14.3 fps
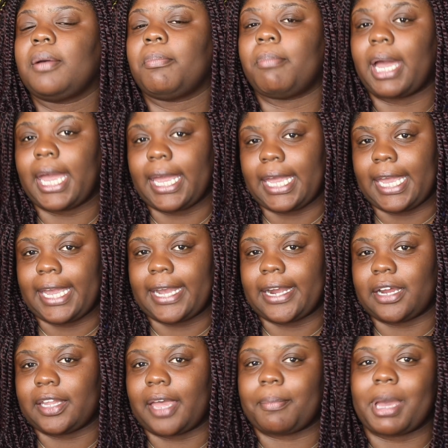my
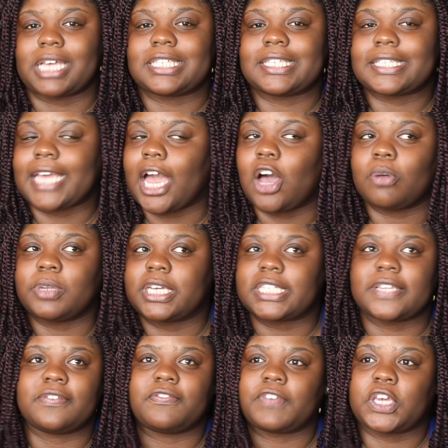hair. Like, my scalp
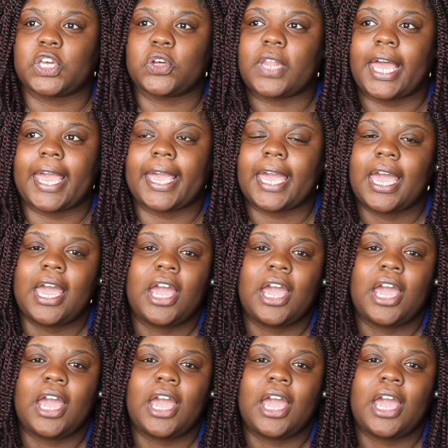doesn't feel like